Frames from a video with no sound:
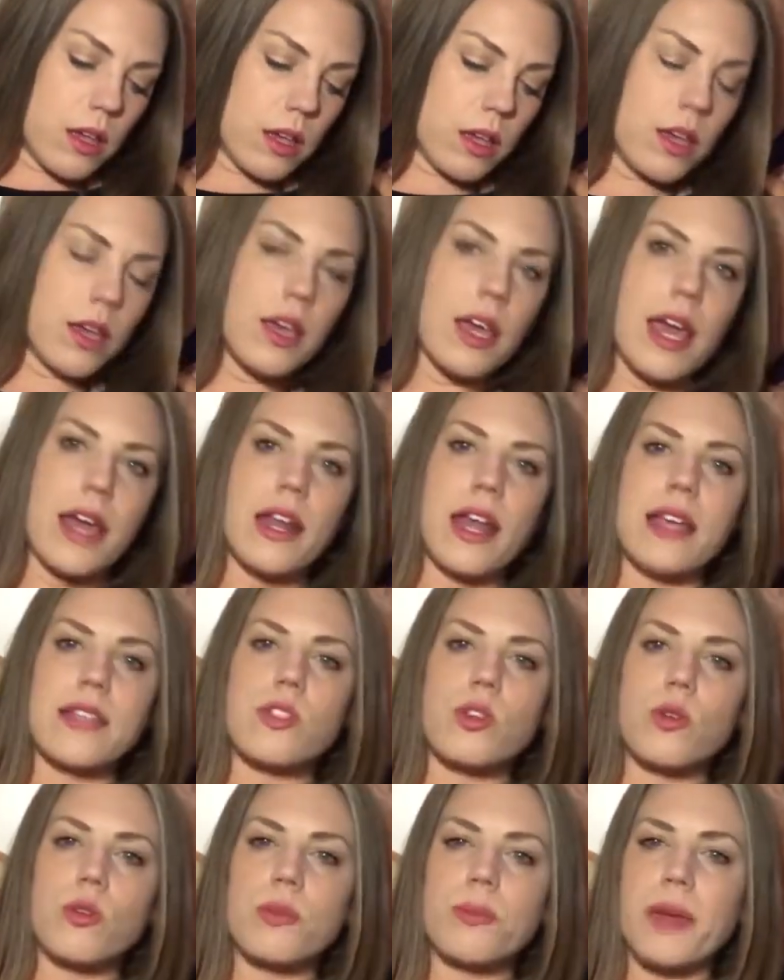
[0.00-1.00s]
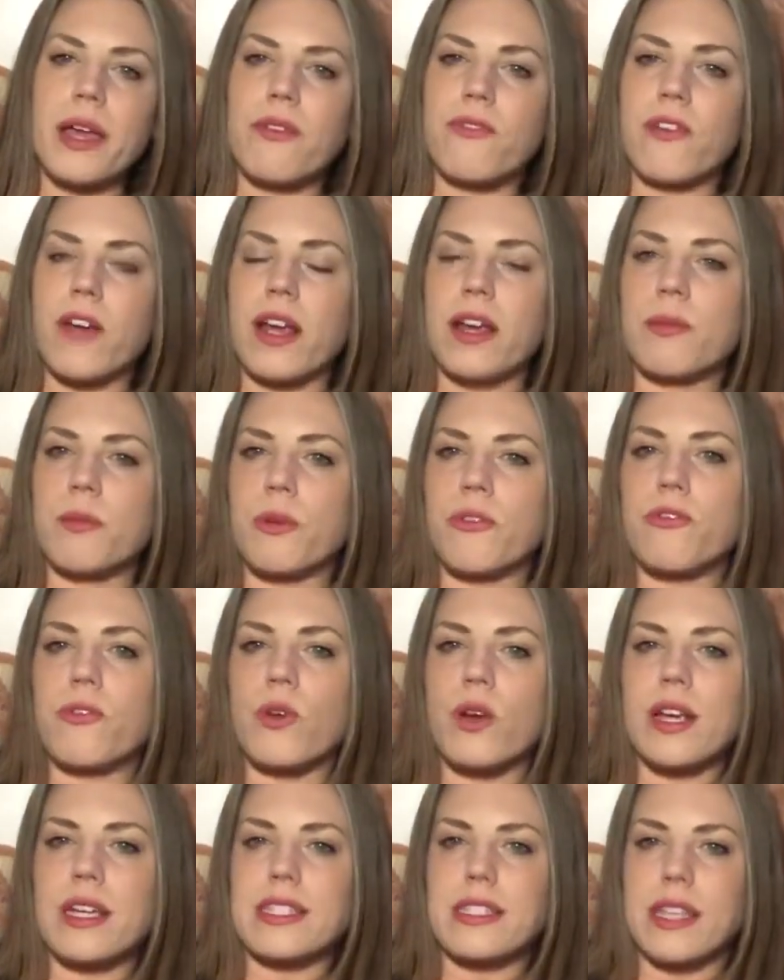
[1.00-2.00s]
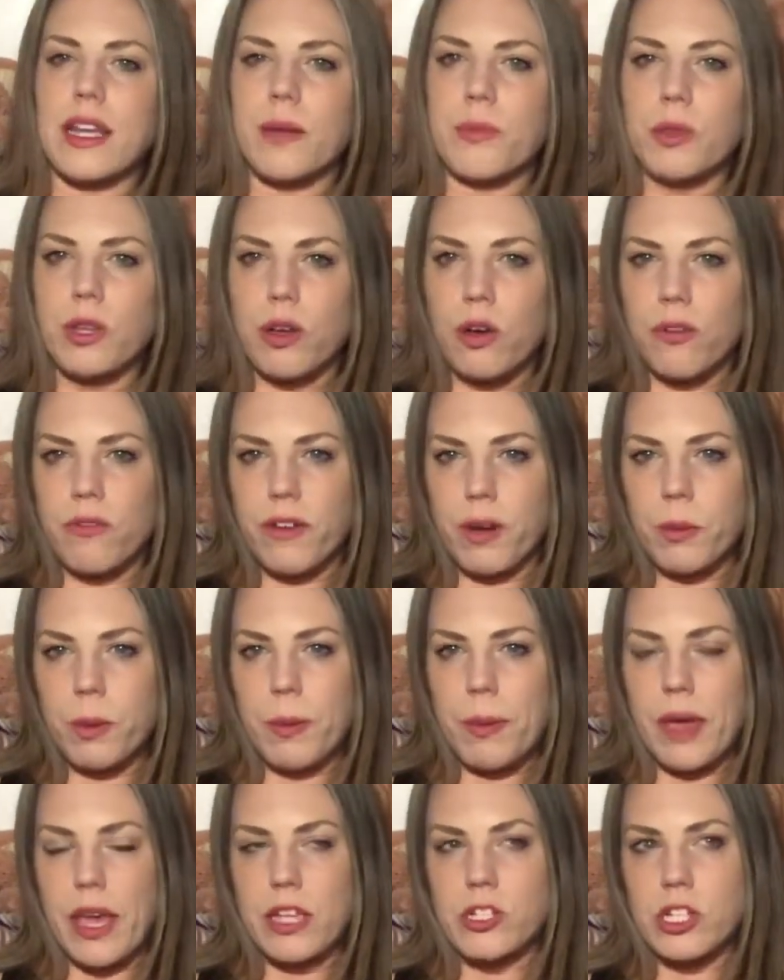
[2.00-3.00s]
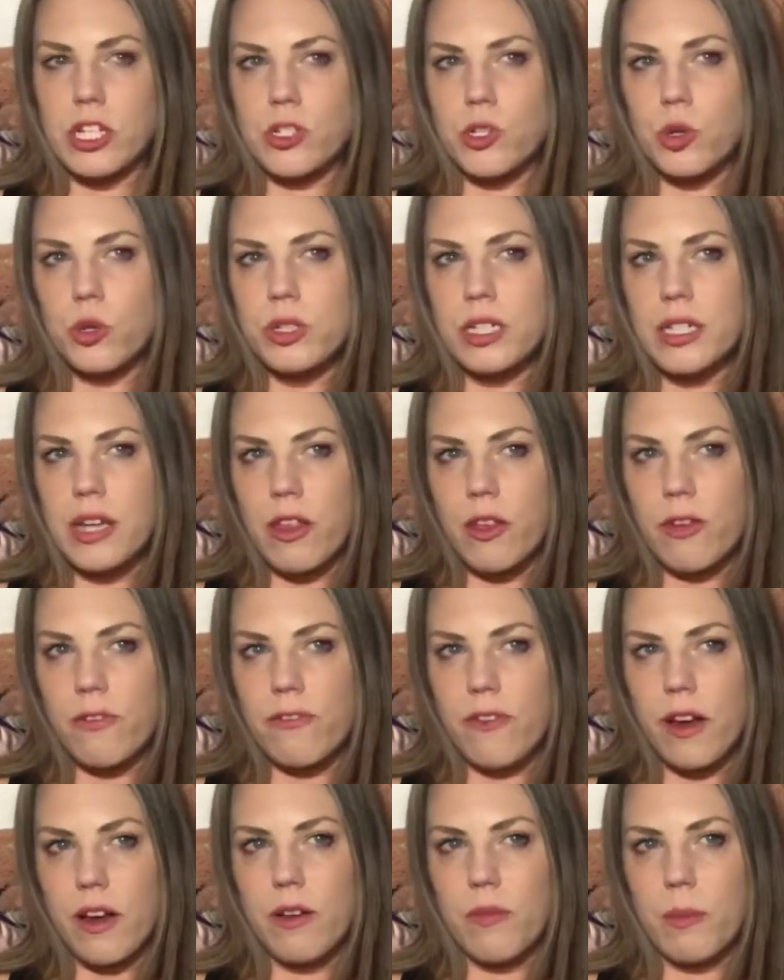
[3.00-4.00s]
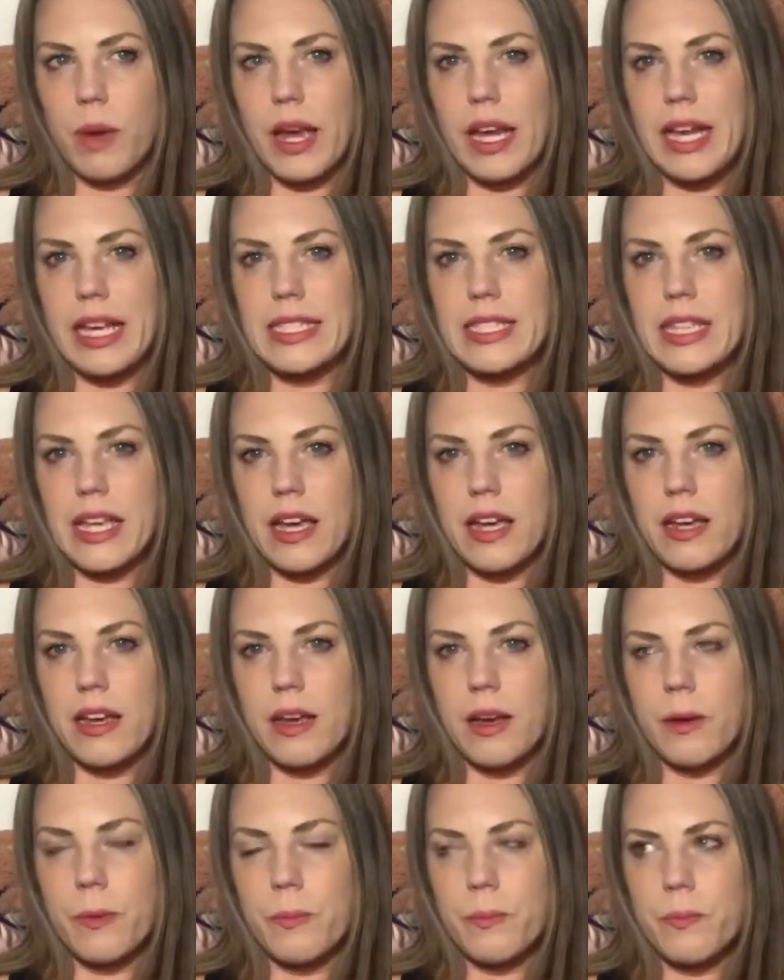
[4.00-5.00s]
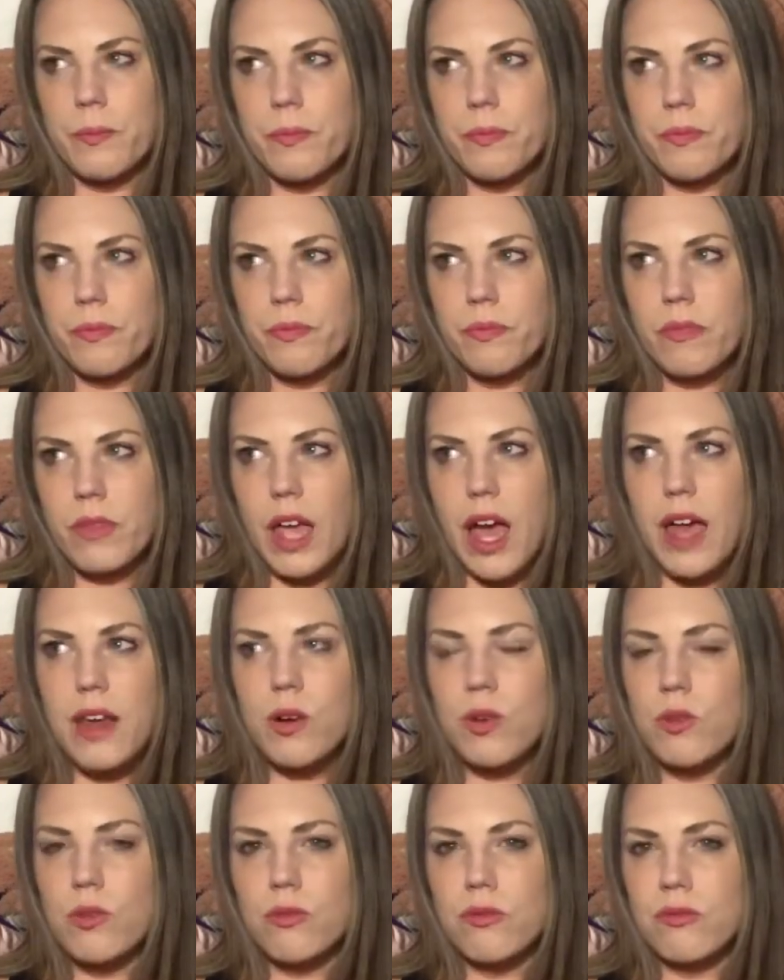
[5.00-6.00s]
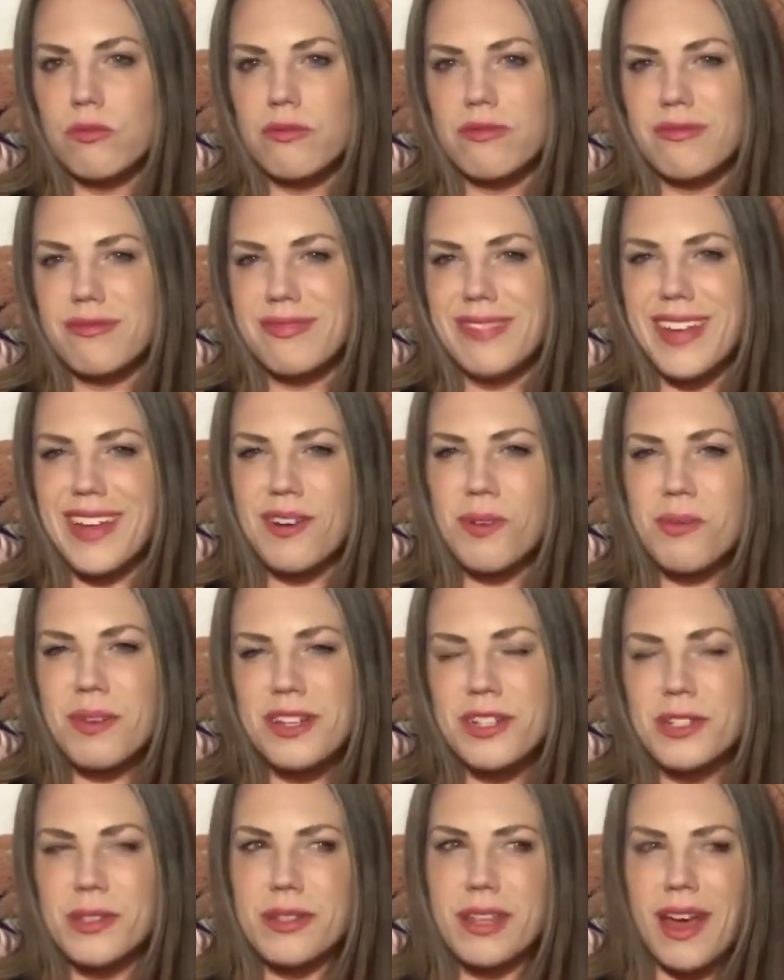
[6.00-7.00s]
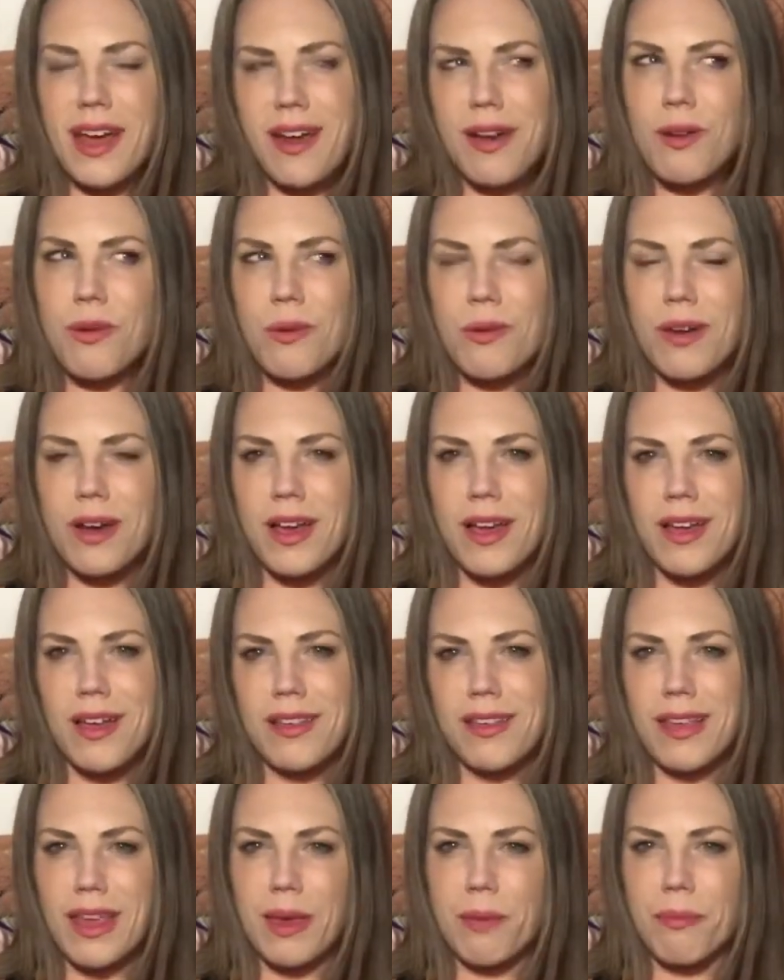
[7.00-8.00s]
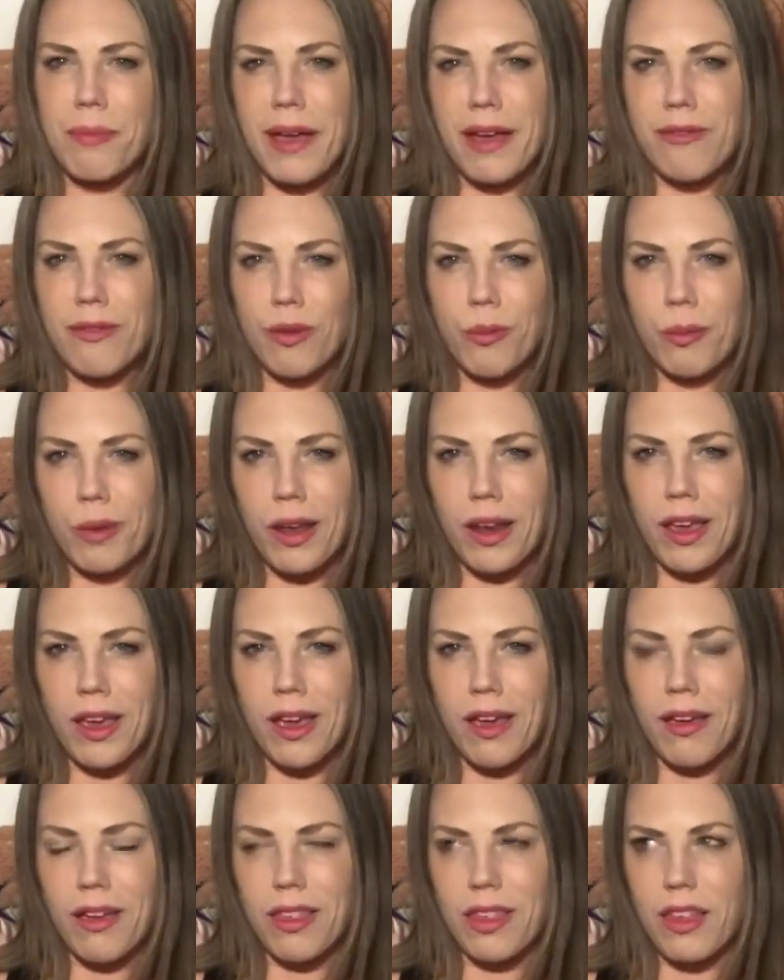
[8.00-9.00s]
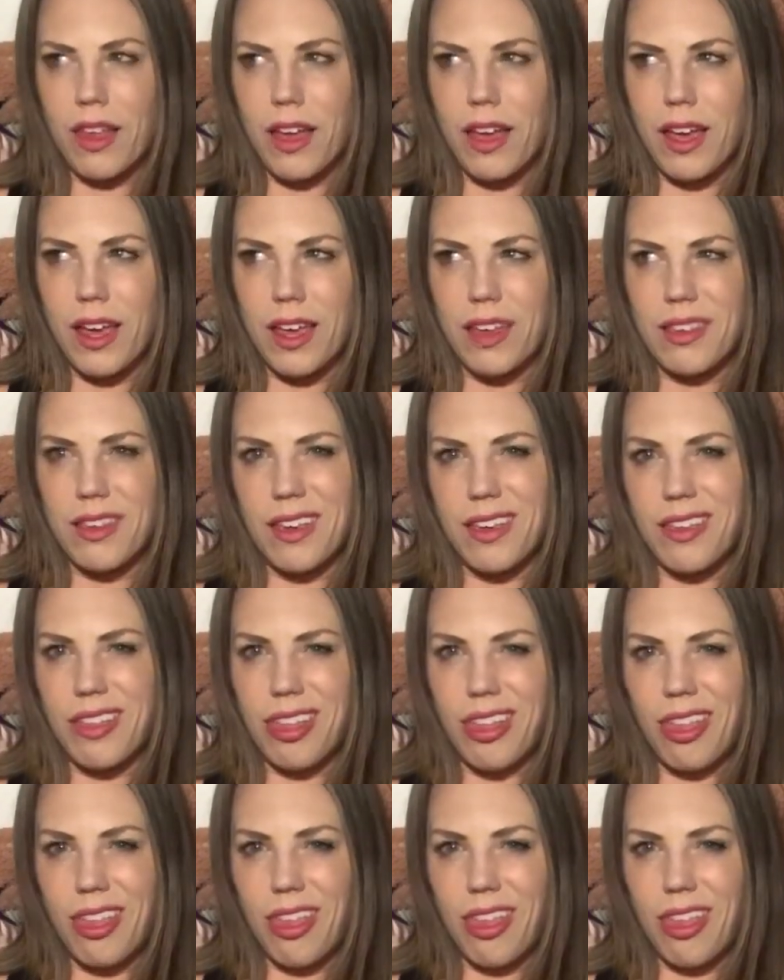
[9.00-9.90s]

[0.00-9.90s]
And I told my friend, before I set up the GoFundMe page, I told another friend of mine, I said, I don't want to do that. I don't want like beg for money online. Like,